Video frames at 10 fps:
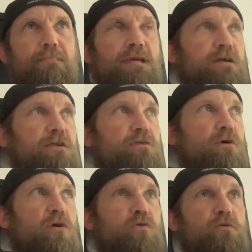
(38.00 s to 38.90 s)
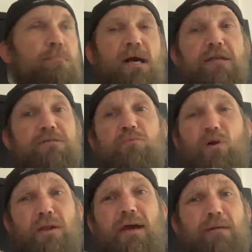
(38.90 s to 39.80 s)
Can you own
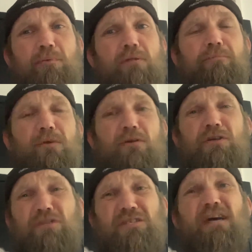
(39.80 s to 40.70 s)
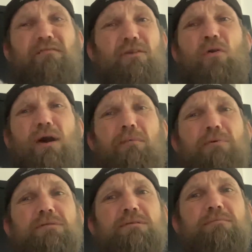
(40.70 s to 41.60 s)
-1 apple? Or do you just have no
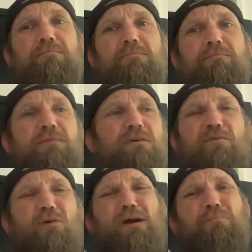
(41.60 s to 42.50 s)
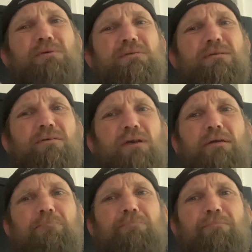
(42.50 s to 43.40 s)
apples? You have no apples,
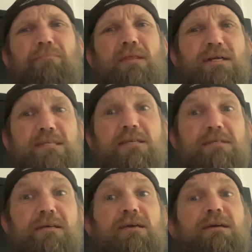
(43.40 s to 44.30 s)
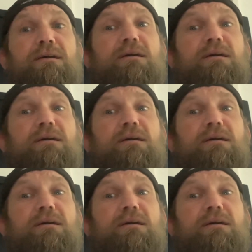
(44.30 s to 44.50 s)
okay? That's easy.